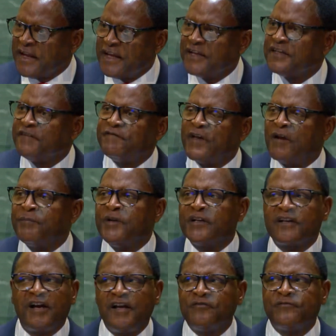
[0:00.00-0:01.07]
in developing
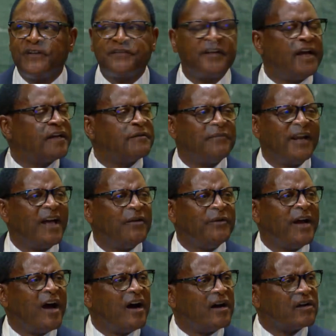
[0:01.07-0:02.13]
countries like
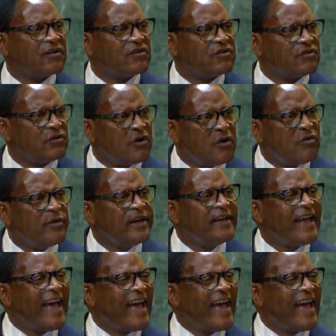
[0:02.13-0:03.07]
Malawi are growing